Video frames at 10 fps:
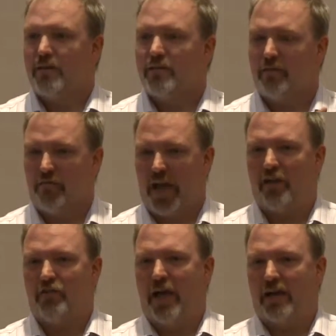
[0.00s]
The
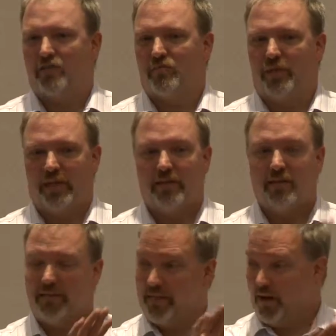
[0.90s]
value has to be,
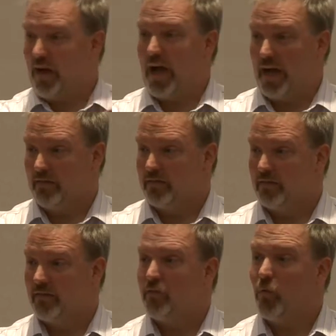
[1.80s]
in their eyes,
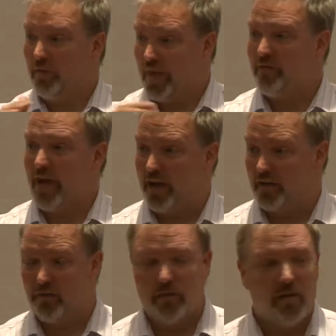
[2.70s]
what they
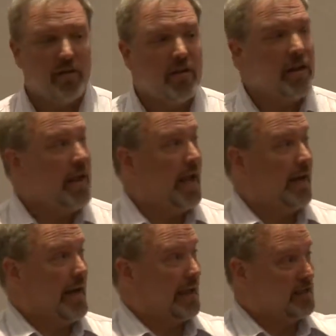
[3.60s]
value, and it
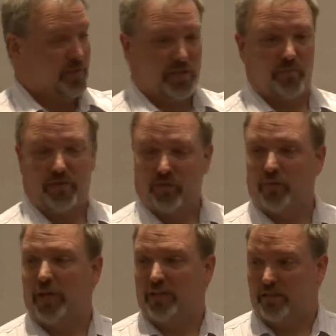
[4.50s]
has to be something that
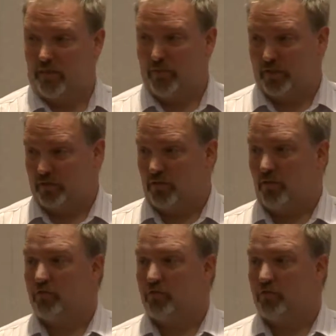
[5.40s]
relates to their business goals,